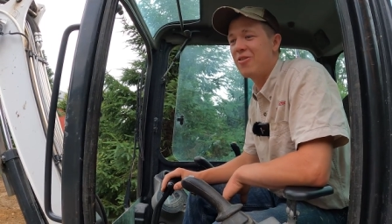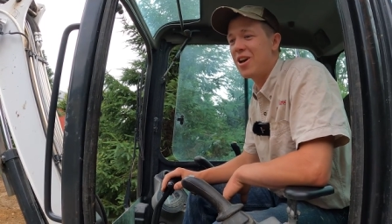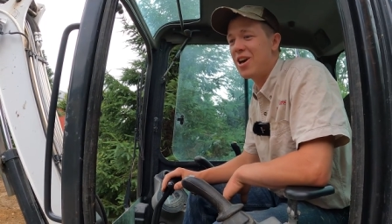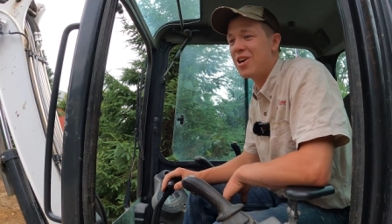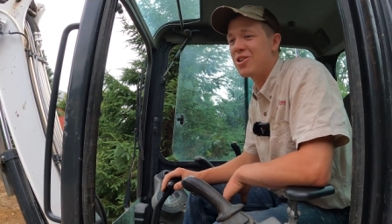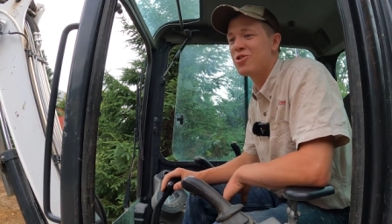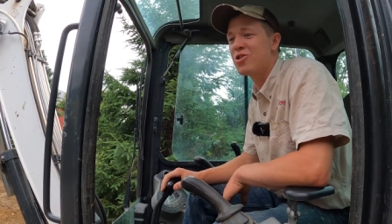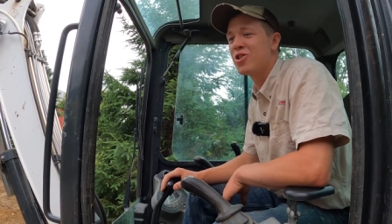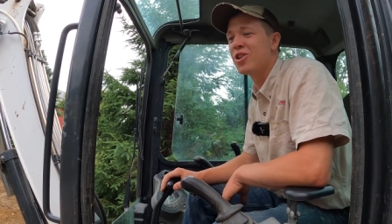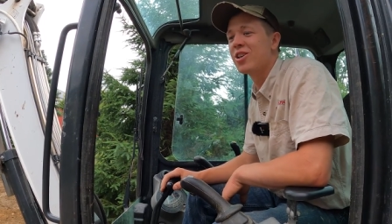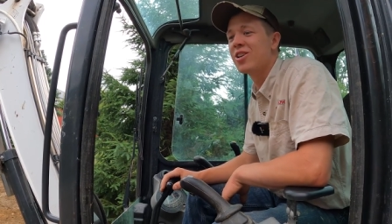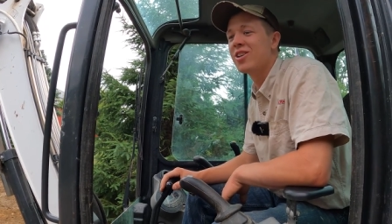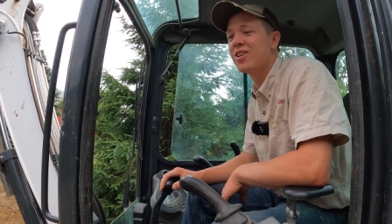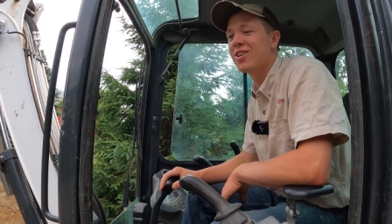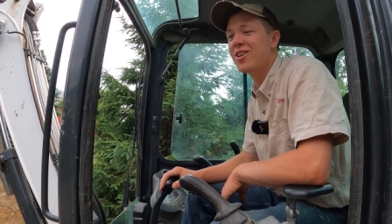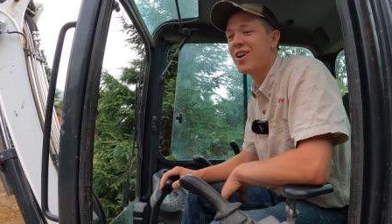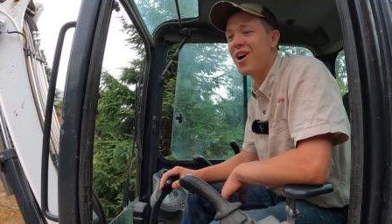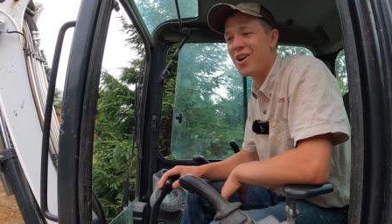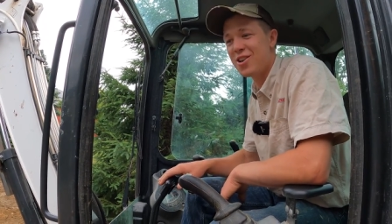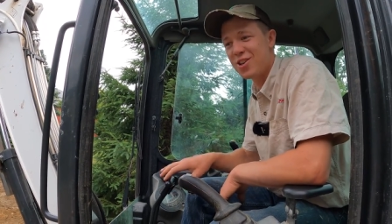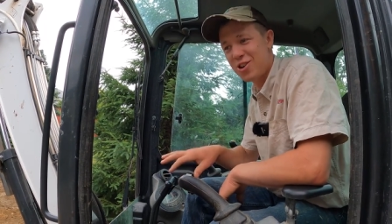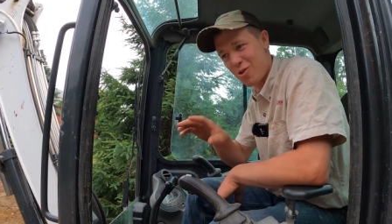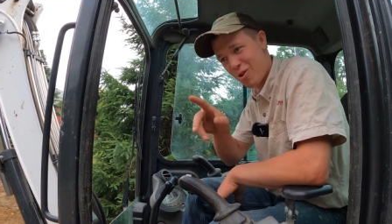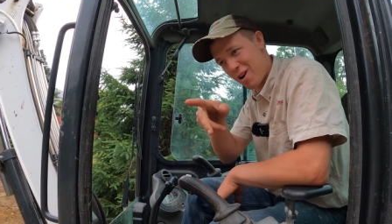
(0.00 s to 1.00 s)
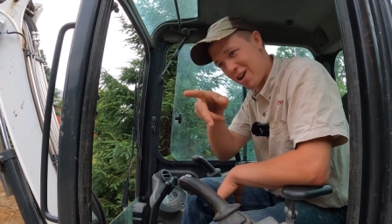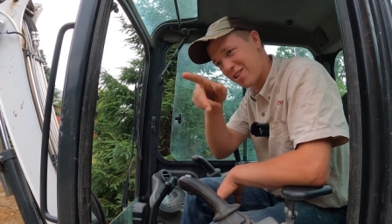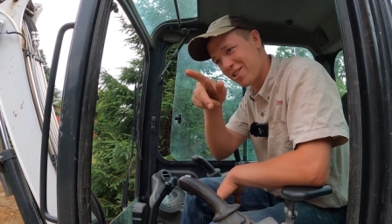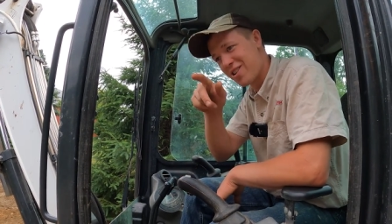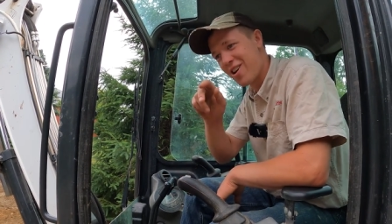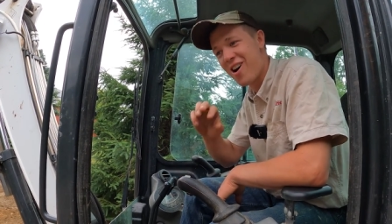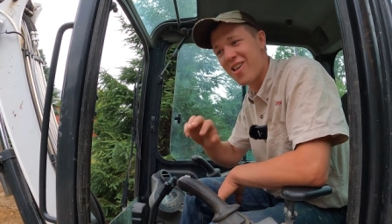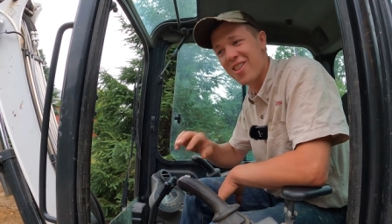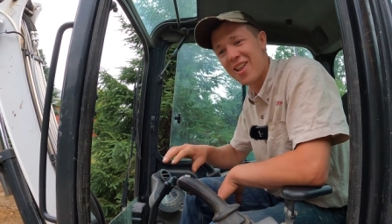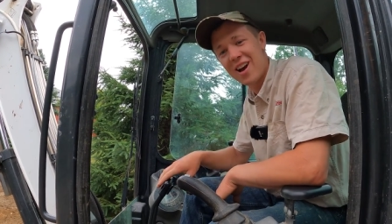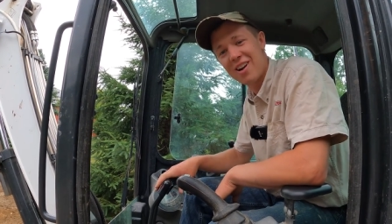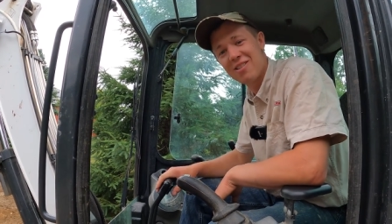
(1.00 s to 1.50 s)
vision until I
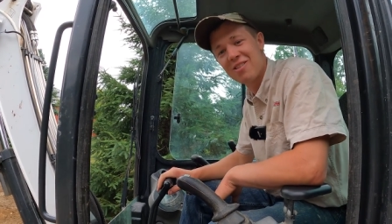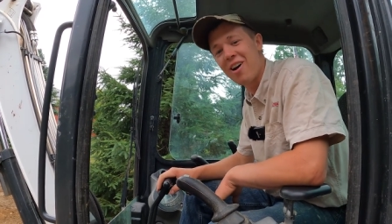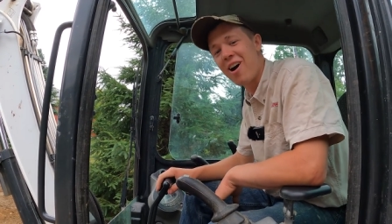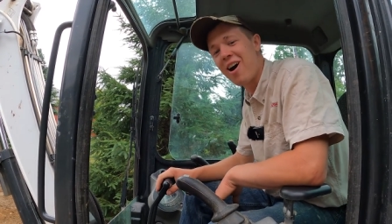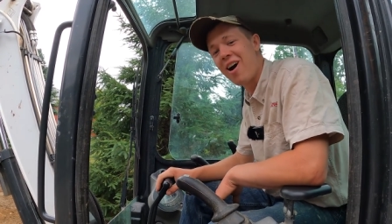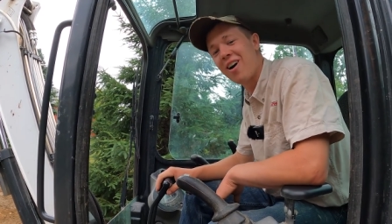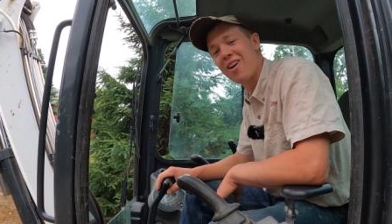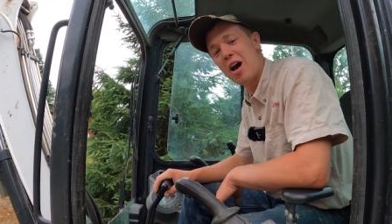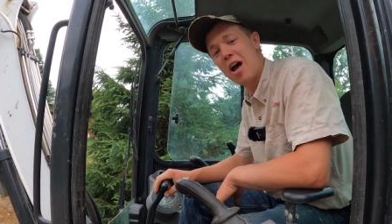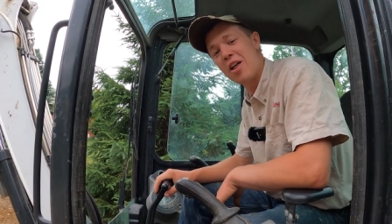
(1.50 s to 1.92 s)
saw that rock.